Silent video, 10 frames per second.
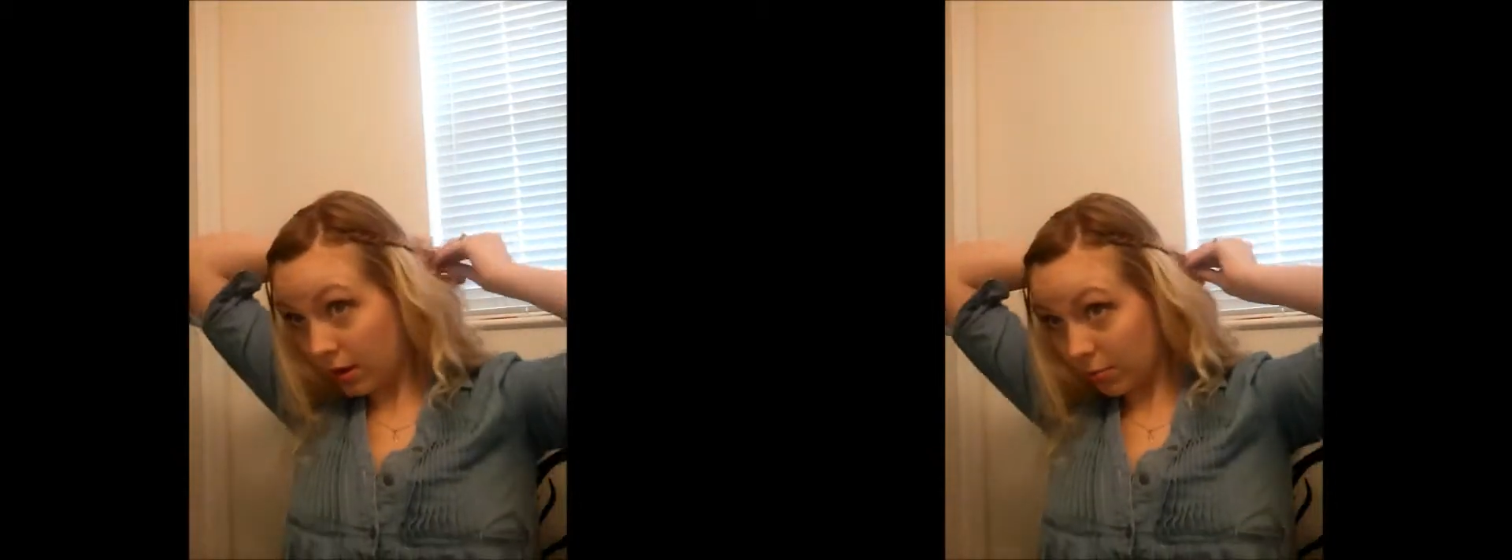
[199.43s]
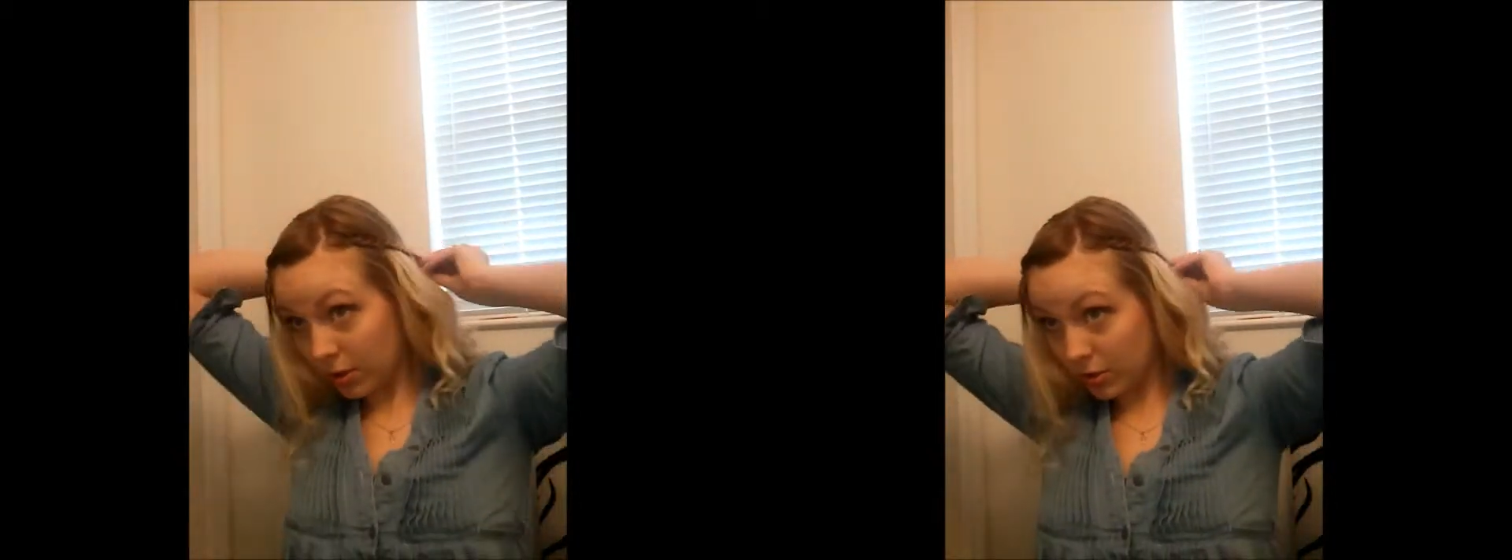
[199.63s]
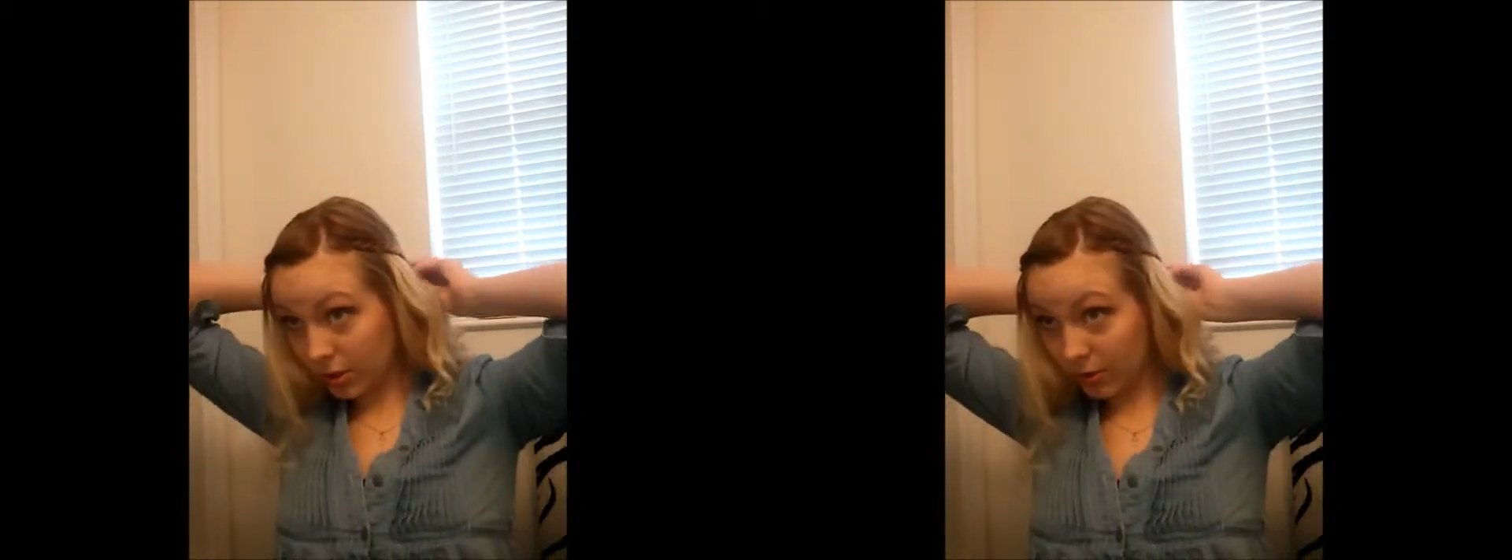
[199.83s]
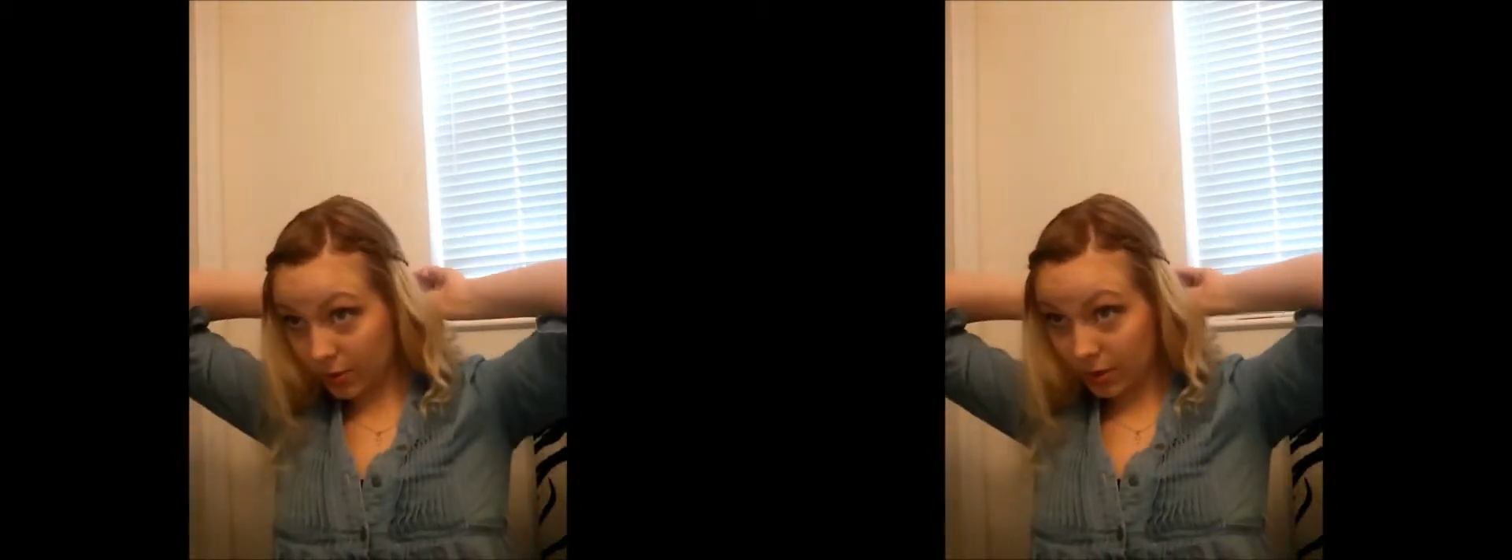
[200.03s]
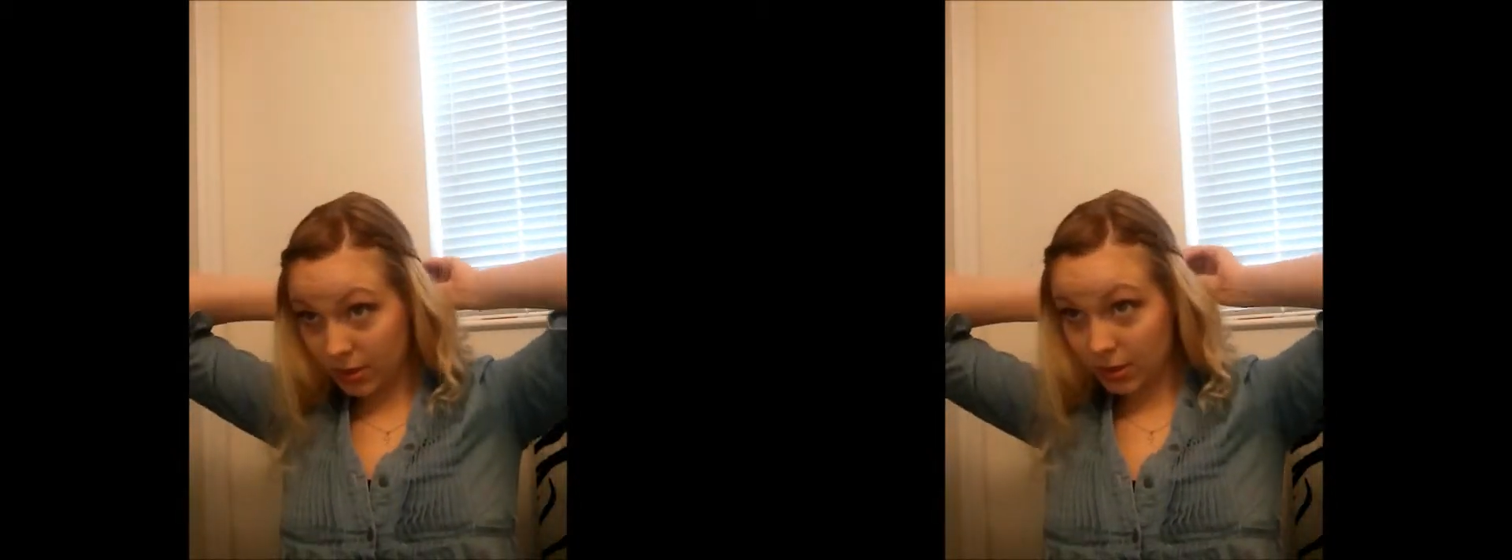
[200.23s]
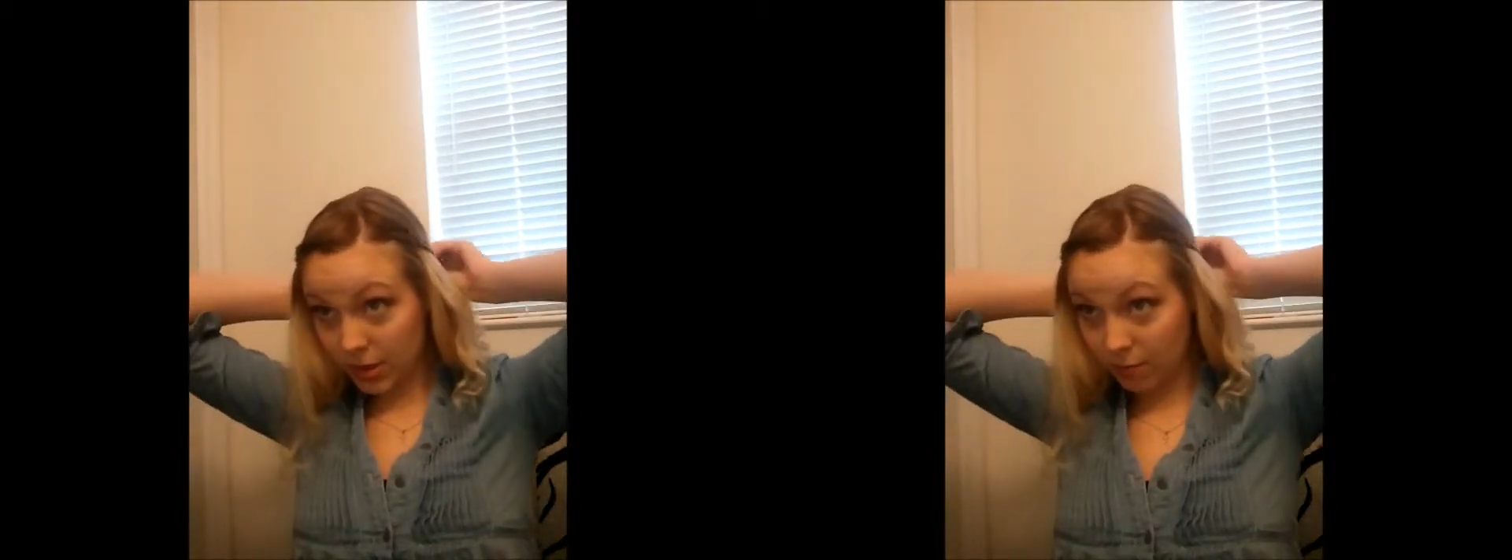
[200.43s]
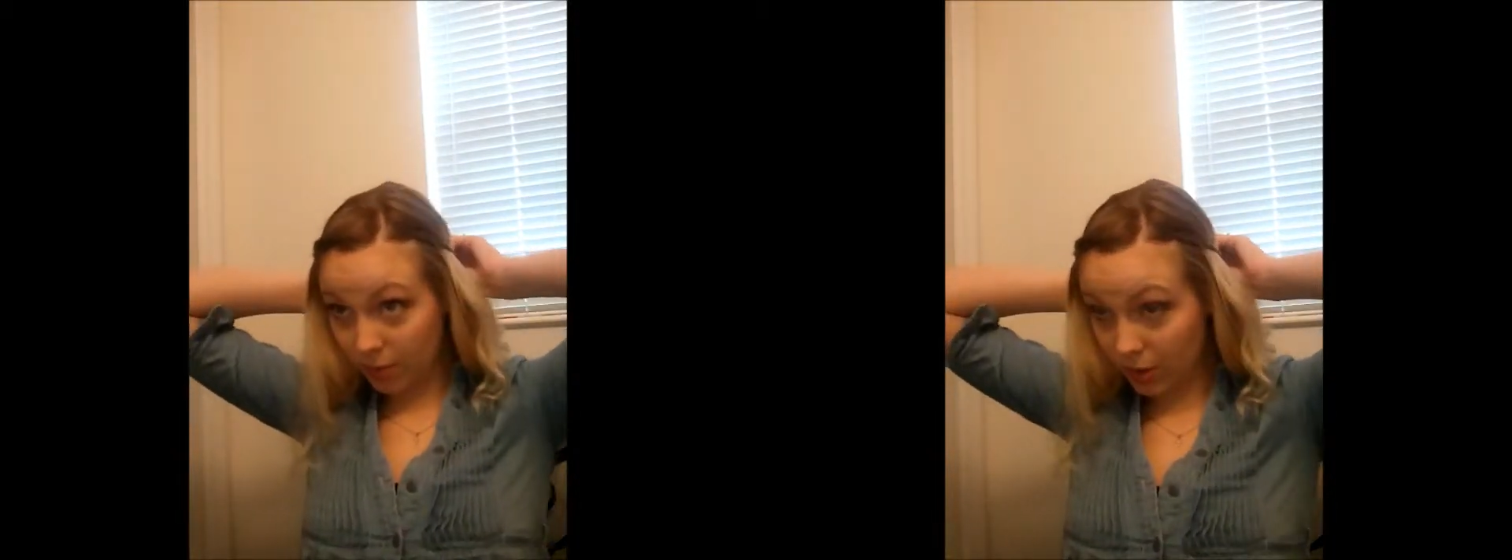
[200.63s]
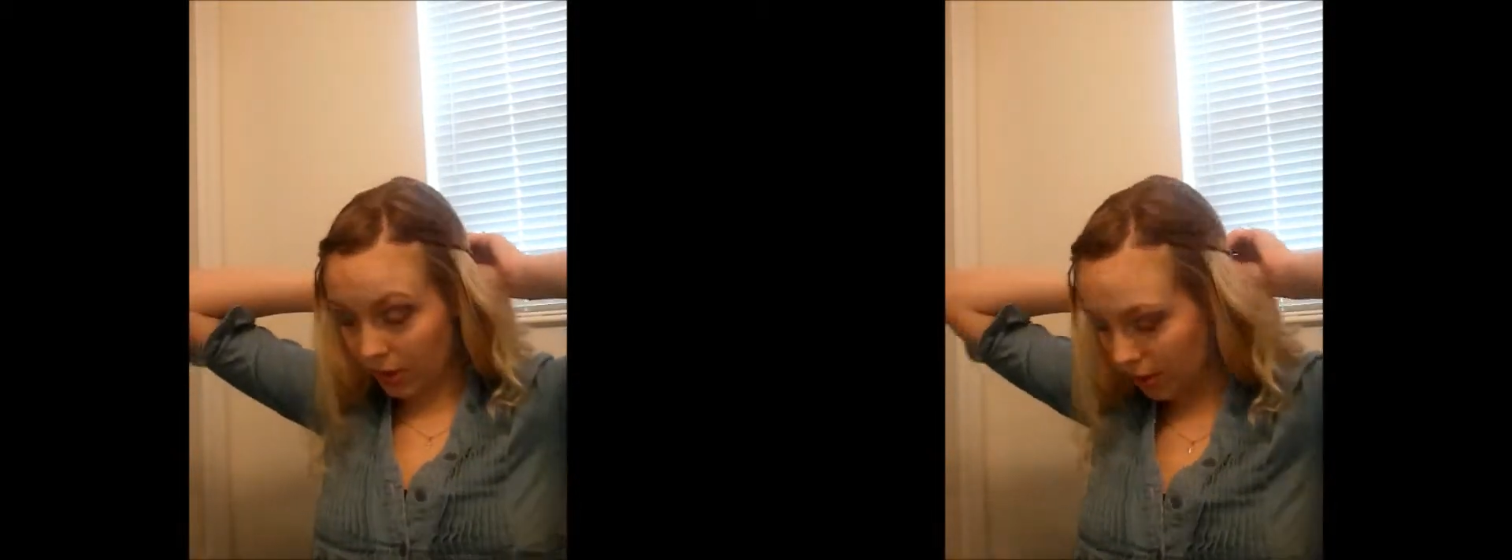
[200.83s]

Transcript: I'm going to do that with the same